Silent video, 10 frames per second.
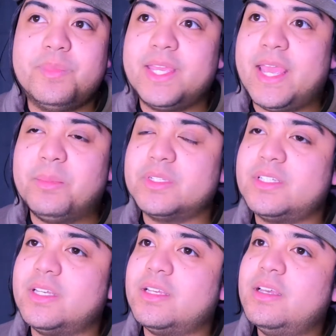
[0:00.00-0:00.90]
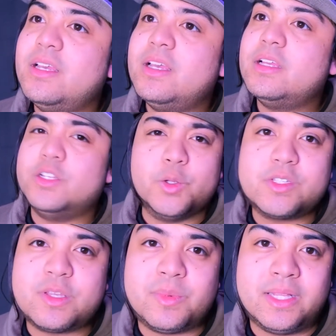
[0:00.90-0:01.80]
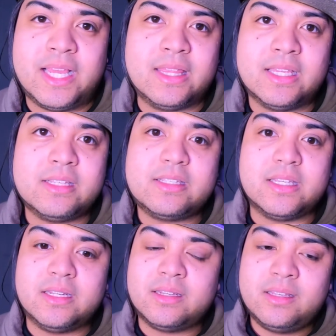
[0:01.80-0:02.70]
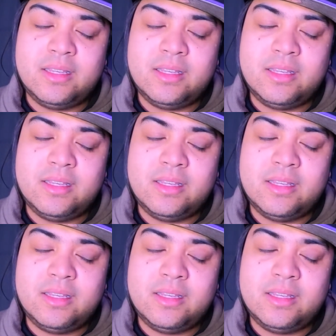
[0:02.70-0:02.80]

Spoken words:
being able to do something like this, and